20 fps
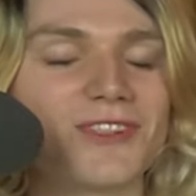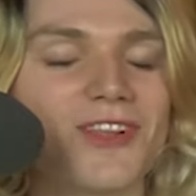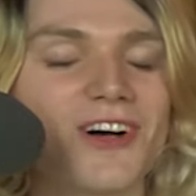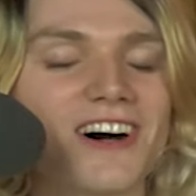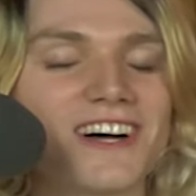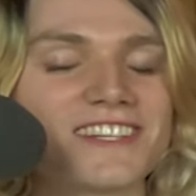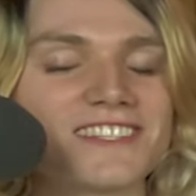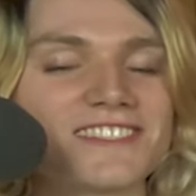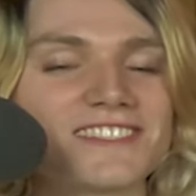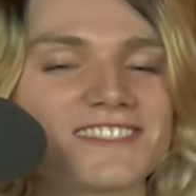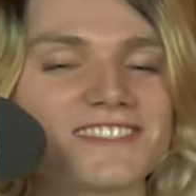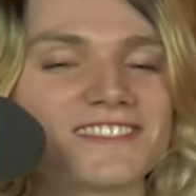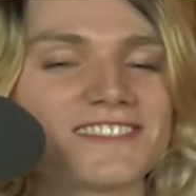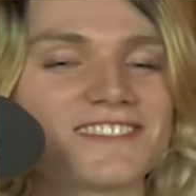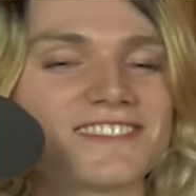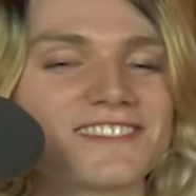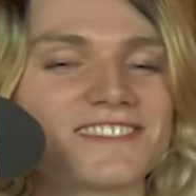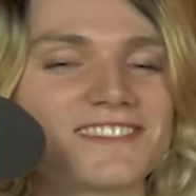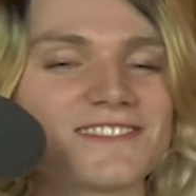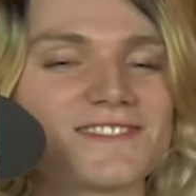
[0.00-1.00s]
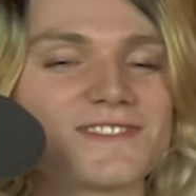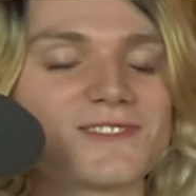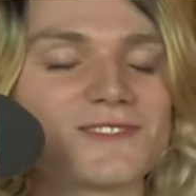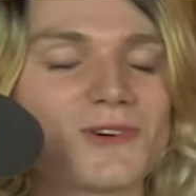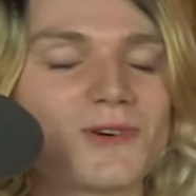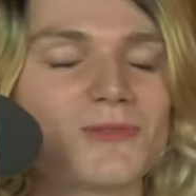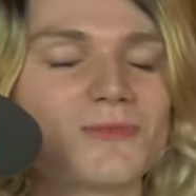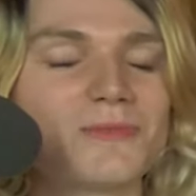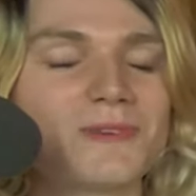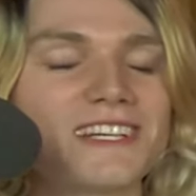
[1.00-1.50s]
Lost
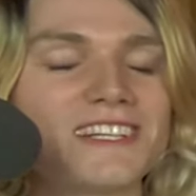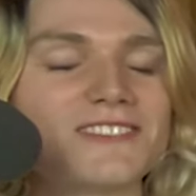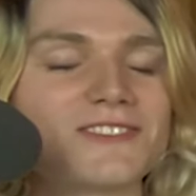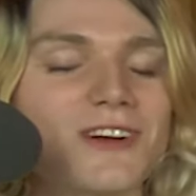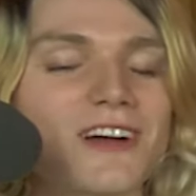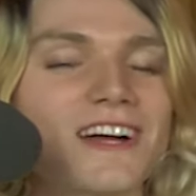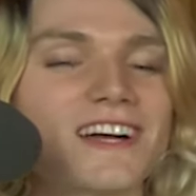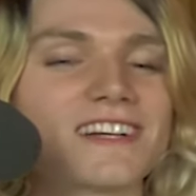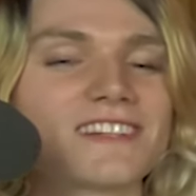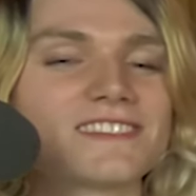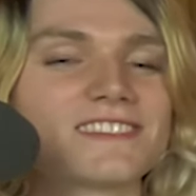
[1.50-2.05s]
so many tracks,